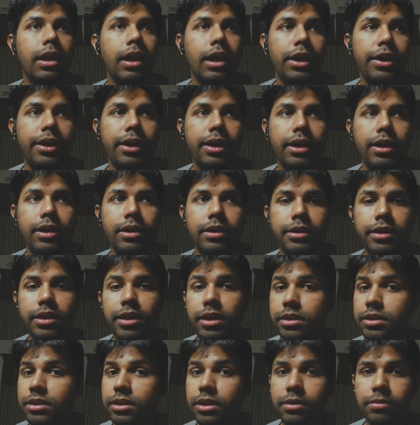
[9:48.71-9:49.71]
And
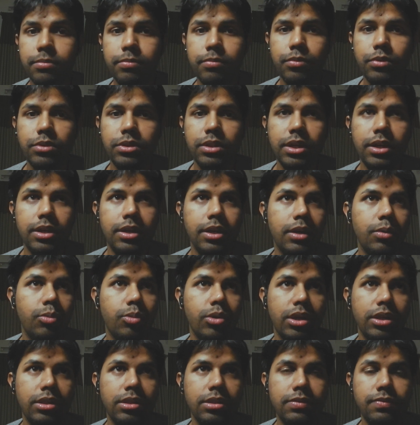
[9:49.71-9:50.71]
yeah, with that, I'm
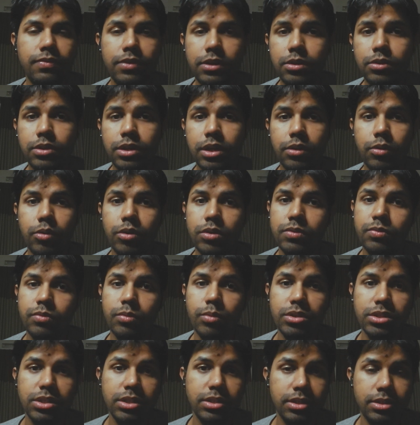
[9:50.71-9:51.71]
going to end this video. Thank you guys for
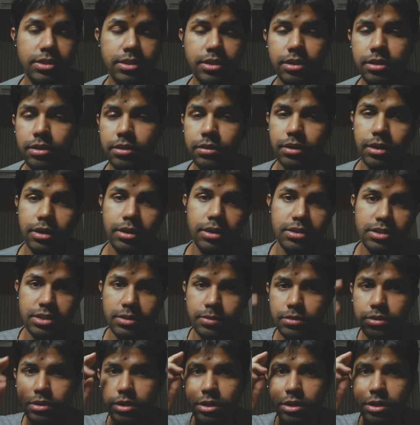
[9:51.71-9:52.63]
watching. Jazakallah khair. Assalamu alaikum